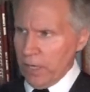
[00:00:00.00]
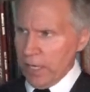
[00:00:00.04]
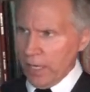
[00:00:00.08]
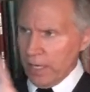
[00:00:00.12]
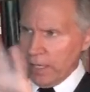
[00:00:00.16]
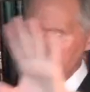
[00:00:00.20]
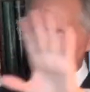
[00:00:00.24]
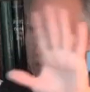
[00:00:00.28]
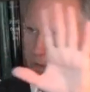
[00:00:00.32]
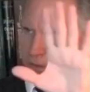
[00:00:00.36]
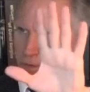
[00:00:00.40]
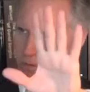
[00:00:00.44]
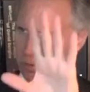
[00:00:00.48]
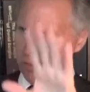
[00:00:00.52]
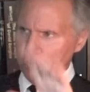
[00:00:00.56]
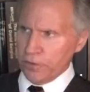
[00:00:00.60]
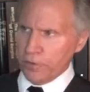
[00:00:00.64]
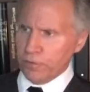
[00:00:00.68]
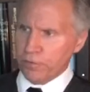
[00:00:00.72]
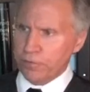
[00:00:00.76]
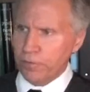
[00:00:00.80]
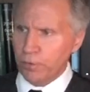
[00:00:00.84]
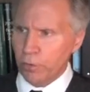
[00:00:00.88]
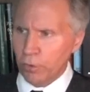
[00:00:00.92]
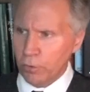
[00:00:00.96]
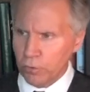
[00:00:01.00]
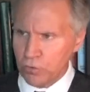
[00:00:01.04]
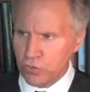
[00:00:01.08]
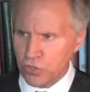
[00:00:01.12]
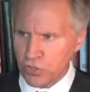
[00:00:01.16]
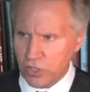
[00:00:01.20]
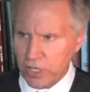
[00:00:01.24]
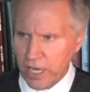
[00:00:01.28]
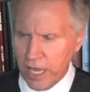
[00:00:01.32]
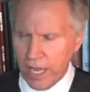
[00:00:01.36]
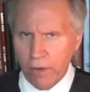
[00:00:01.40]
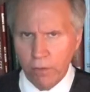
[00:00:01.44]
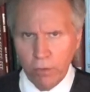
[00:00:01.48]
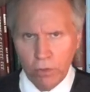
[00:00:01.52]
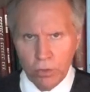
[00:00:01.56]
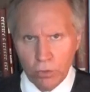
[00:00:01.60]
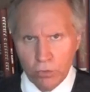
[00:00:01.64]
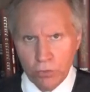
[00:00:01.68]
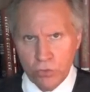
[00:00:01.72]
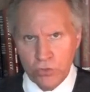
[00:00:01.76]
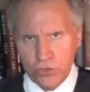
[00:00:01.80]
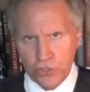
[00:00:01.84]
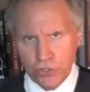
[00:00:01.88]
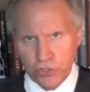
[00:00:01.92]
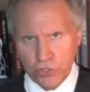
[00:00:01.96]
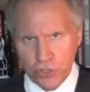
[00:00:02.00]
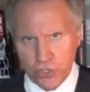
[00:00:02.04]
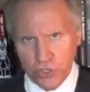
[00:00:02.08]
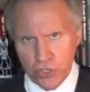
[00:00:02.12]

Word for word: he had the full-scale illusion